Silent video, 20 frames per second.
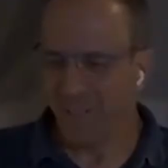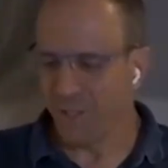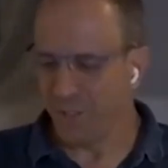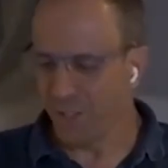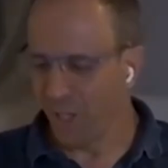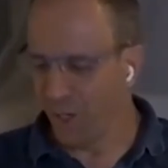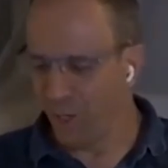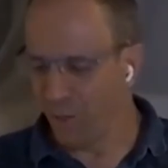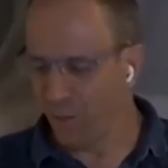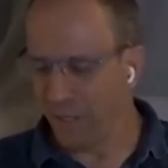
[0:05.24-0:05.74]

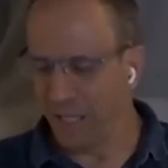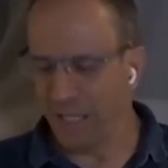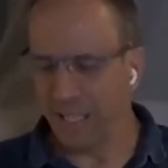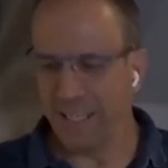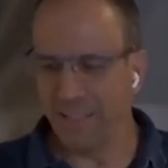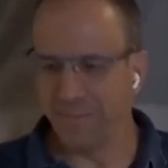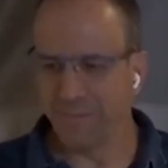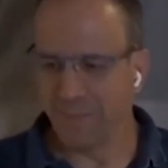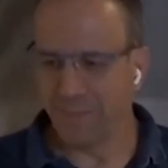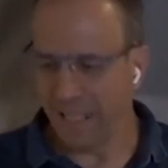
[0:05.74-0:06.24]

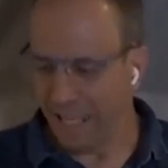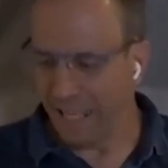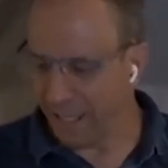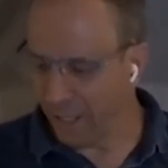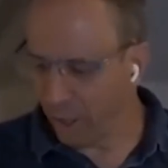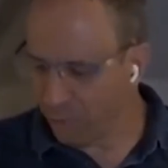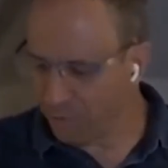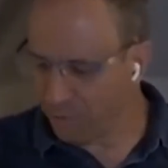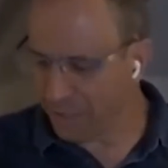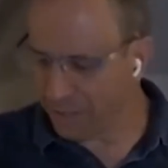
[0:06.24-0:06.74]
I
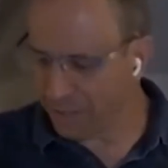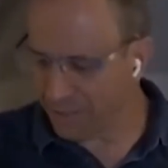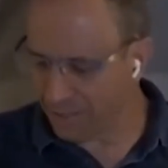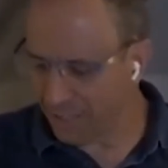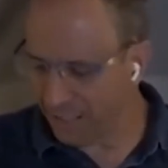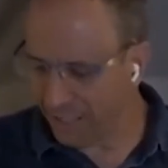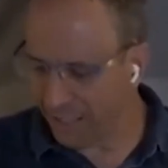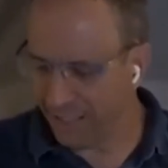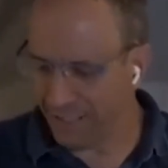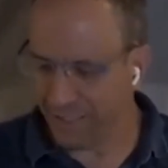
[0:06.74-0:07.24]
hope
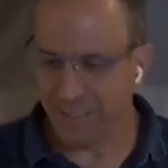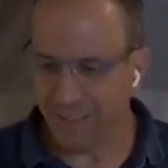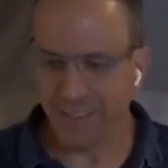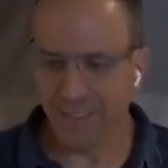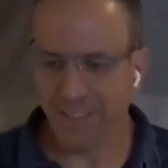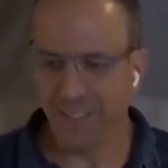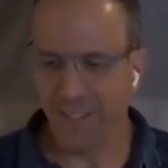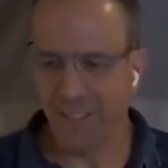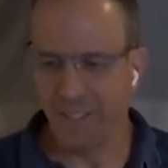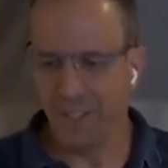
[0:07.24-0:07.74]
that
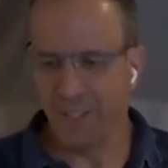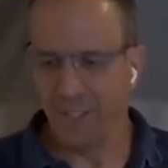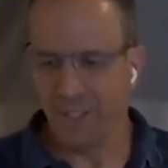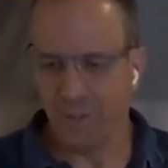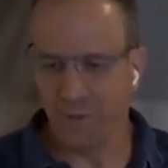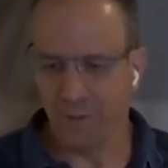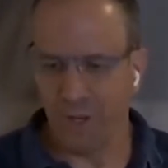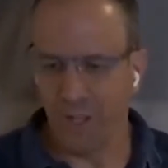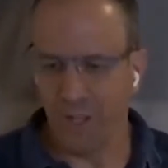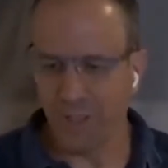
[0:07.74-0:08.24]

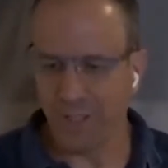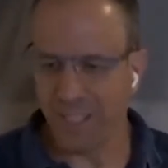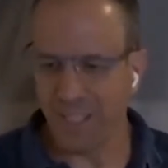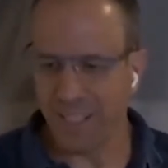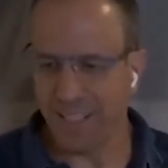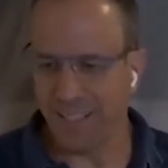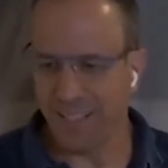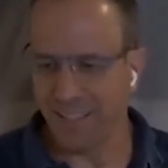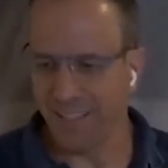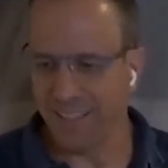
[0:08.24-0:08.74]
you're all
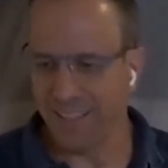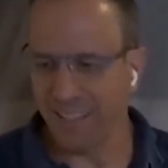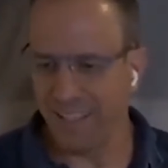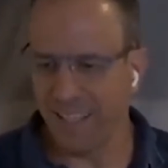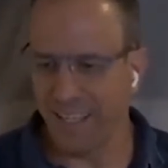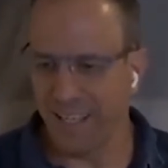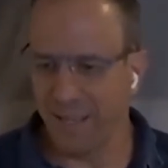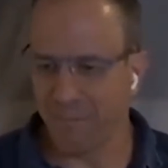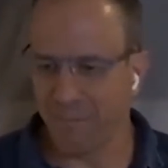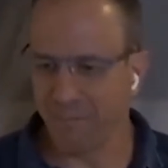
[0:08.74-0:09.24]
seeing
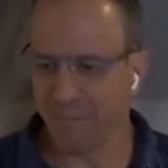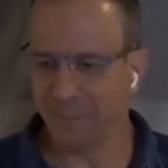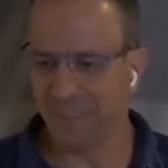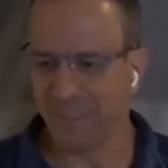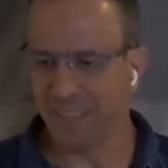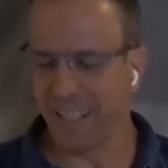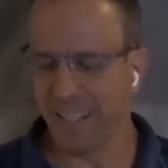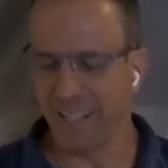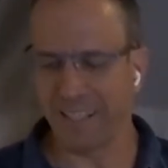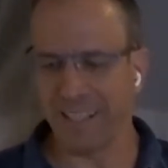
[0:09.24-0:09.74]

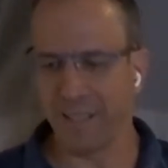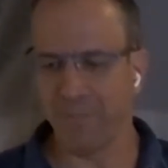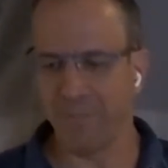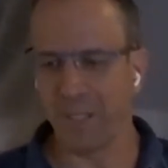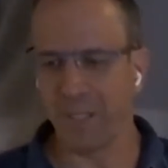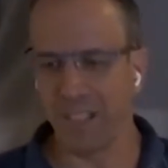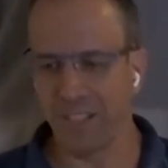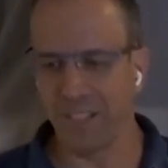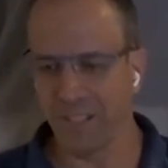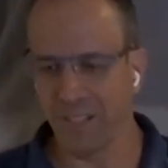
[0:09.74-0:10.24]
our
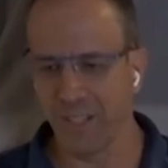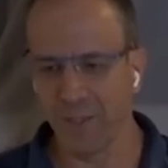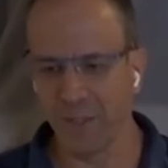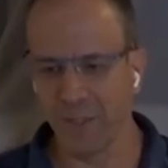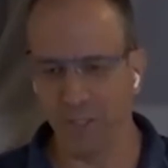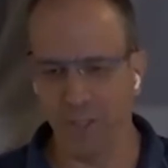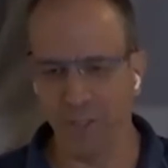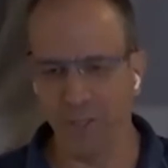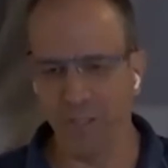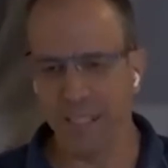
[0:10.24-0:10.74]
company's
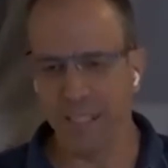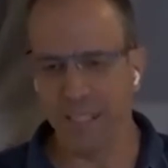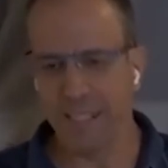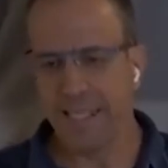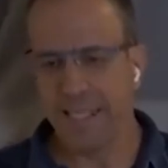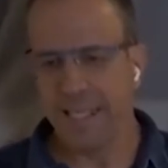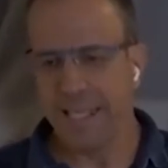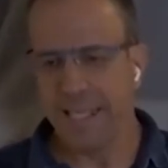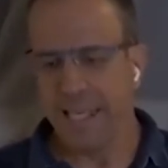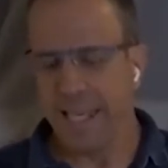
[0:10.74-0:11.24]
logo,
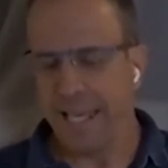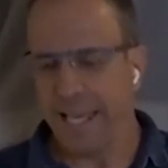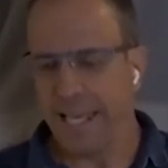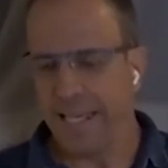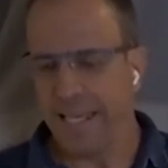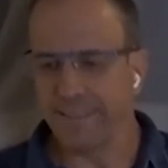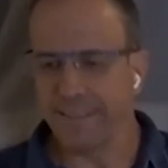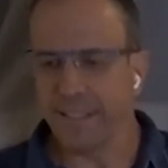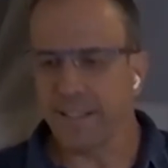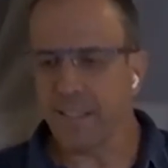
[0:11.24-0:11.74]

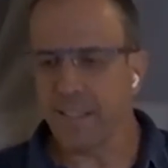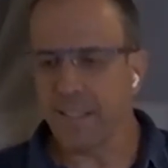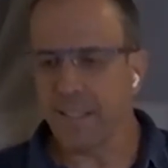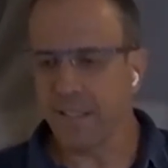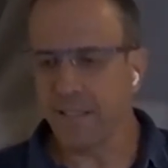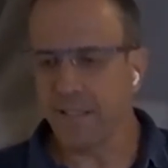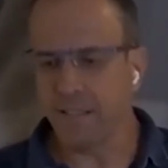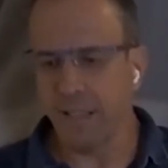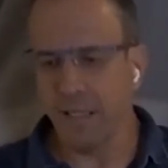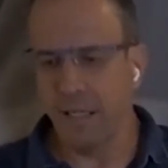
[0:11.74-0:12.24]
and this is
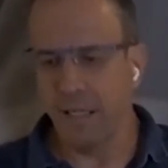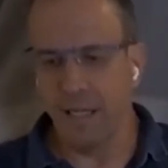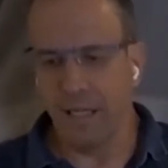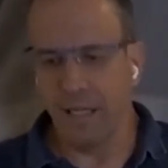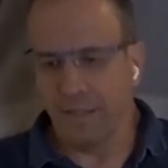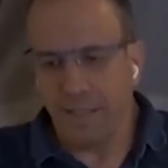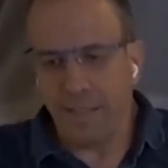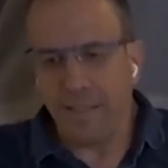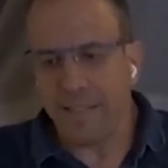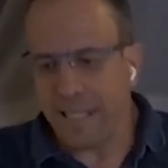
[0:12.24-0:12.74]

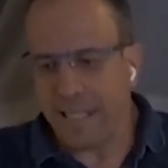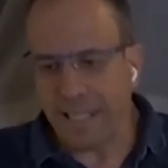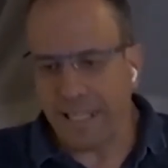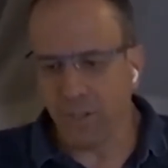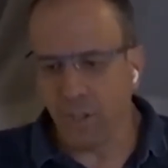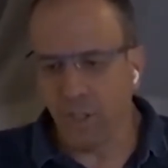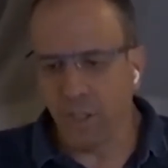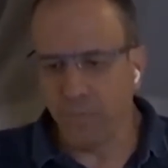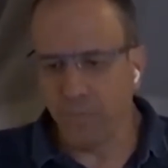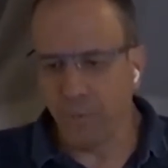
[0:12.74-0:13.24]

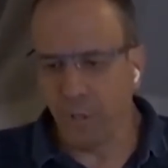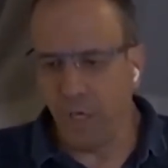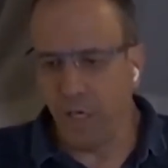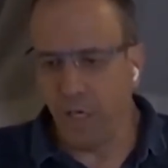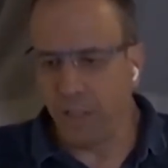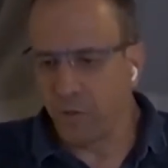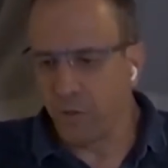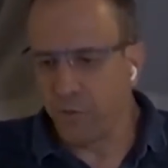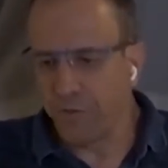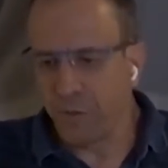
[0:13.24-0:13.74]
actually
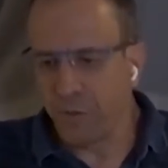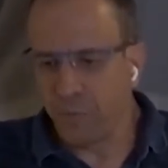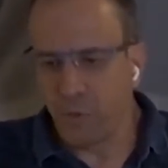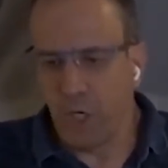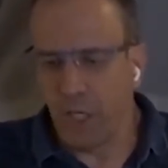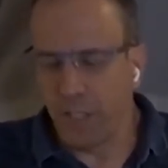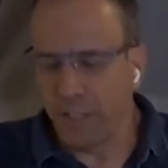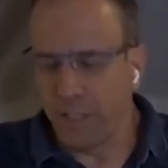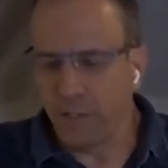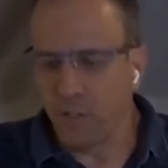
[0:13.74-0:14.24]
product of the
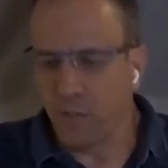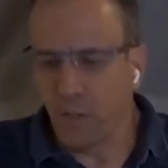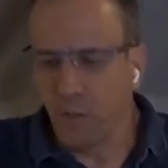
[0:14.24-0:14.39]
product.